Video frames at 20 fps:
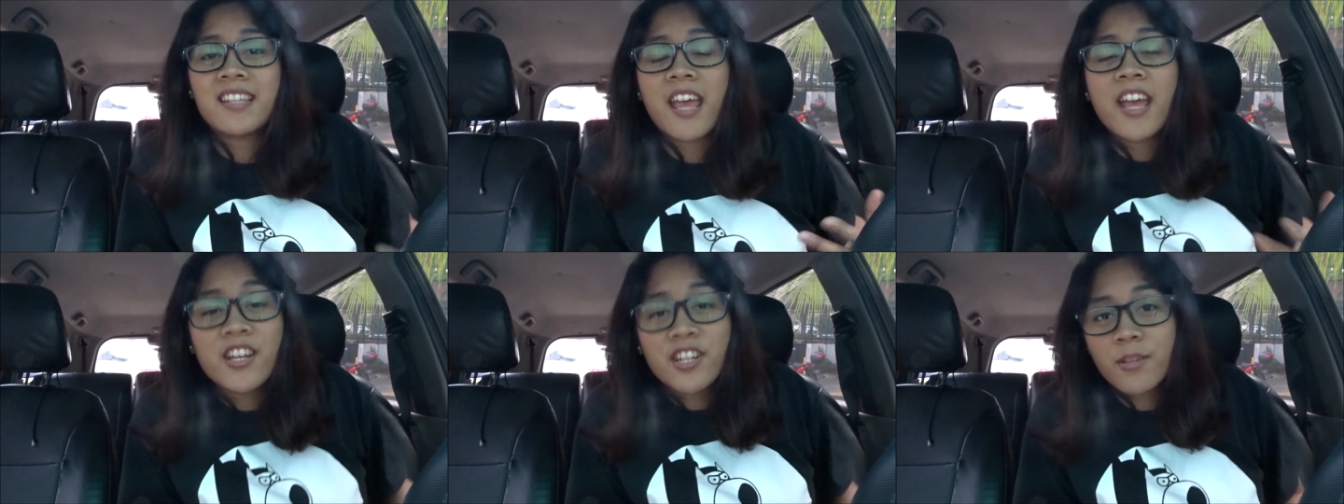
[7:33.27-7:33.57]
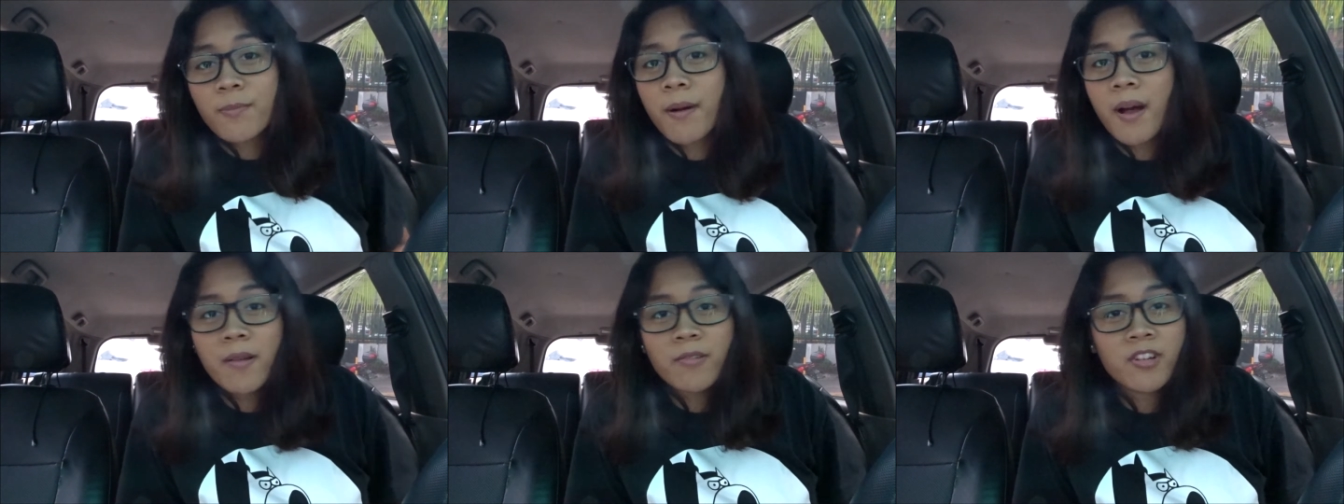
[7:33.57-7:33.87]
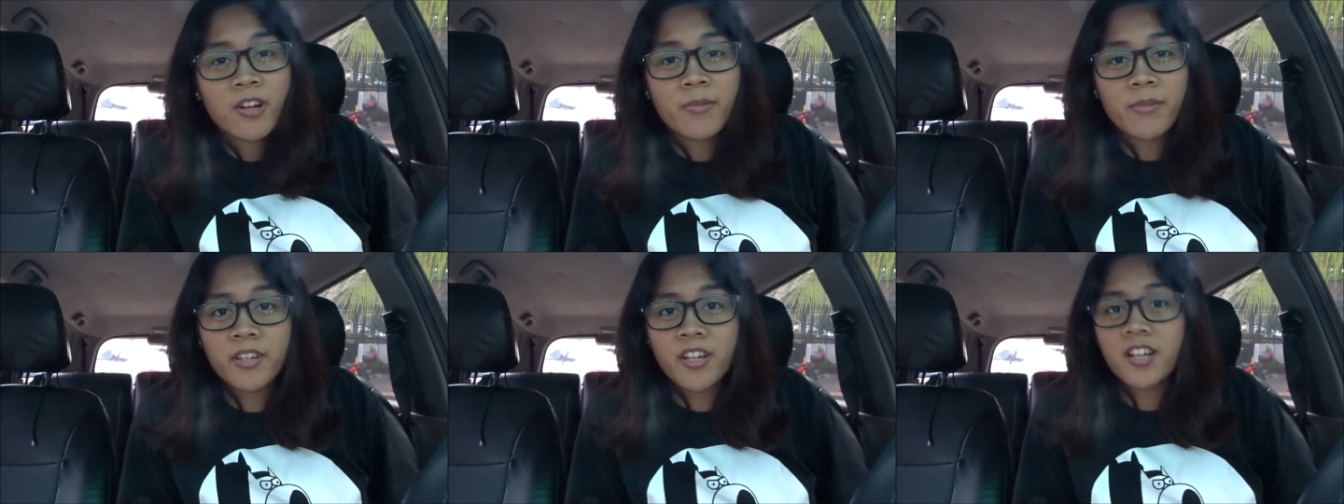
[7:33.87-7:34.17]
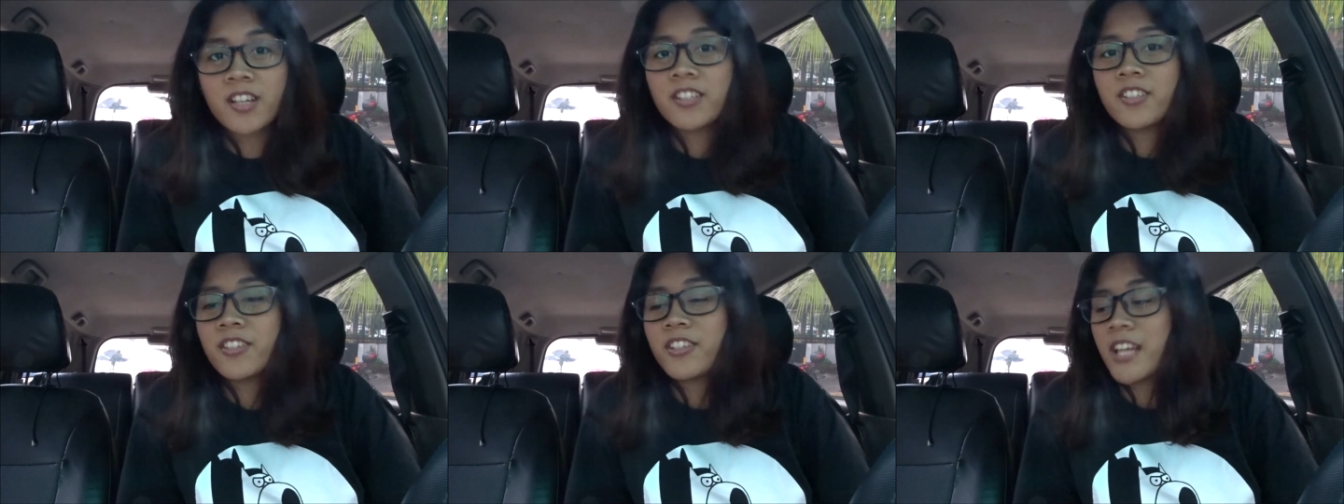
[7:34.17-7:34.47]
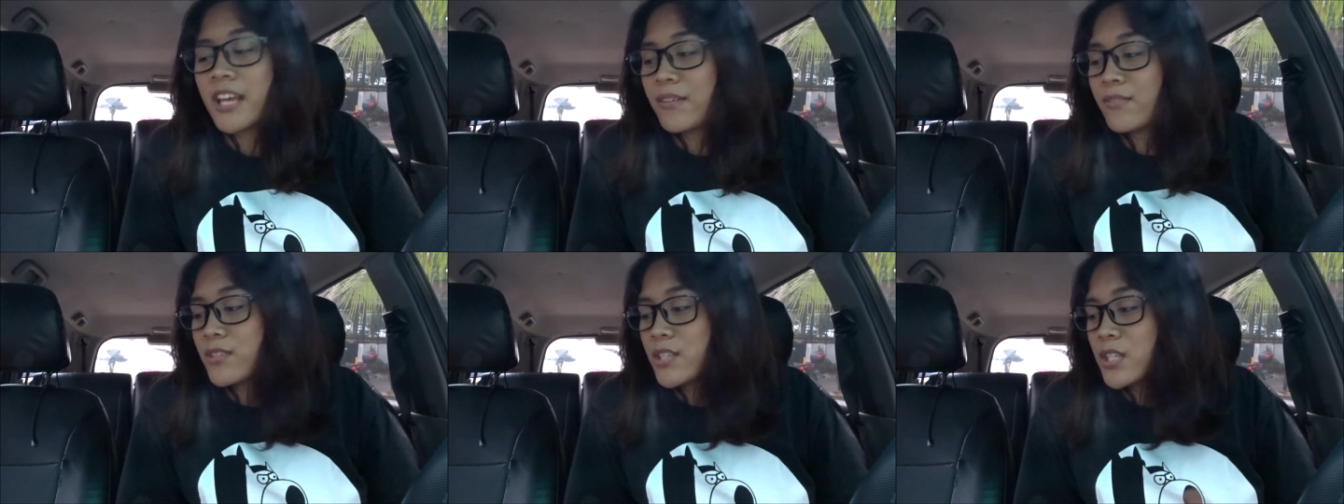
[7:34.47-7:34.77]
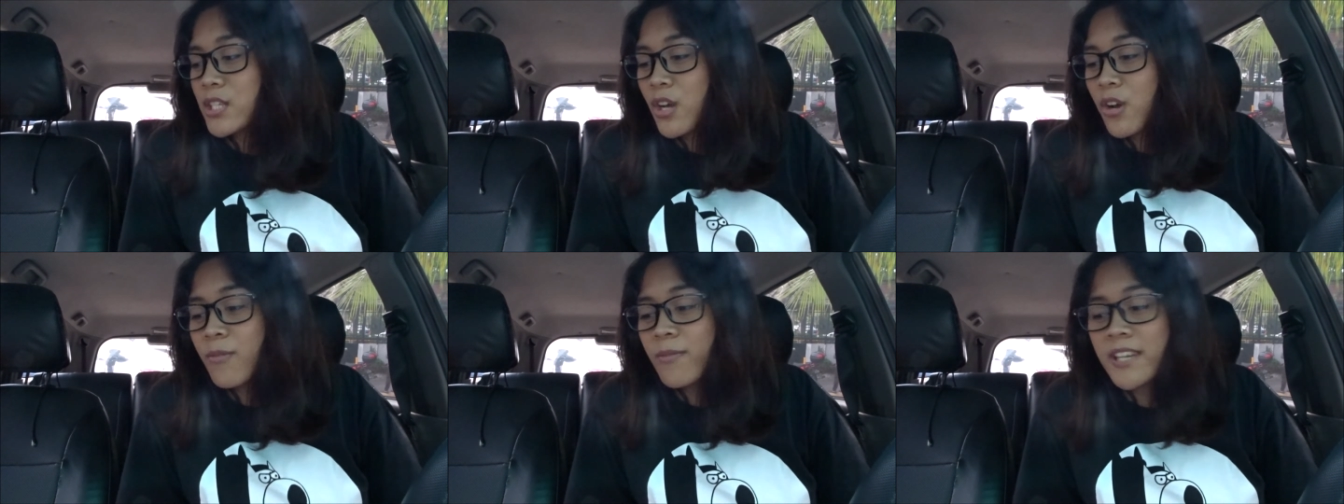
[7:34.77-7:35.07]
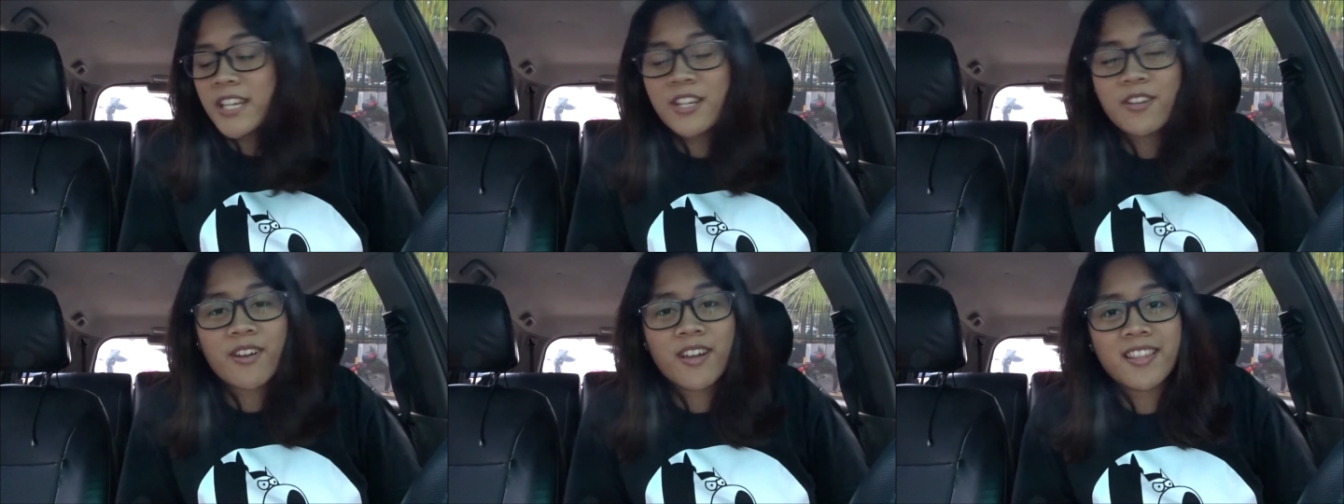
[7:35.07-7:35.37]
Asia Pop Comic Con gave so
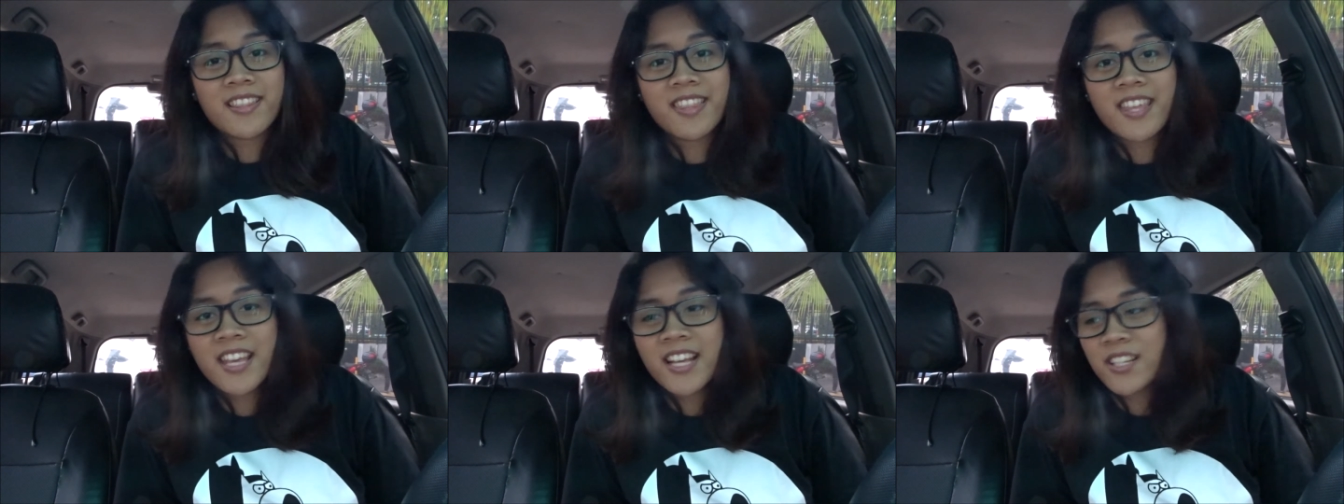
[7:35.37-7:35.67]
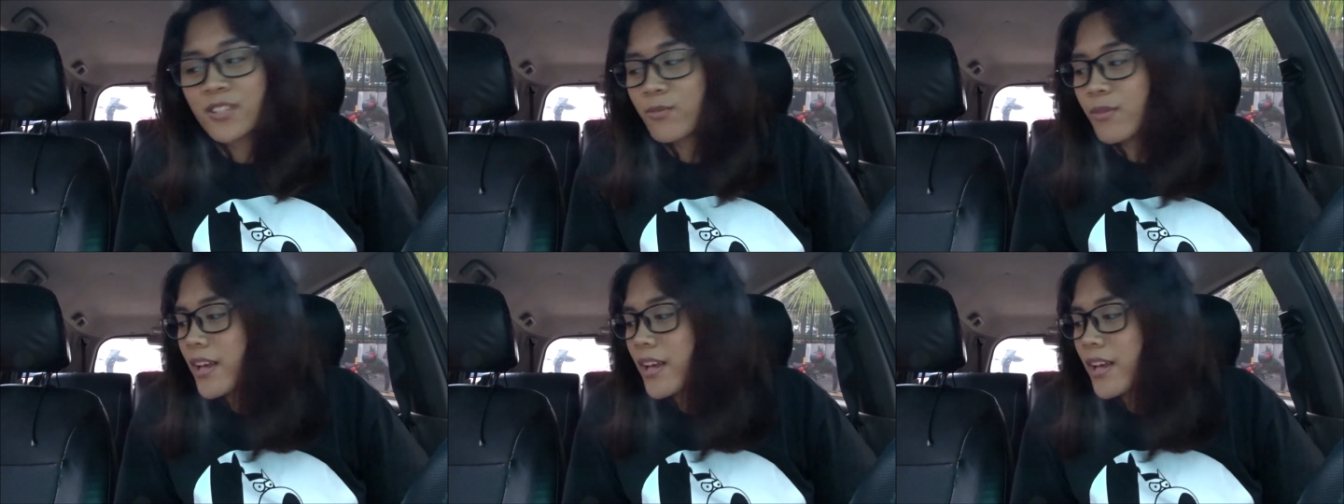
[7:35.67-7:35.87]
many great things.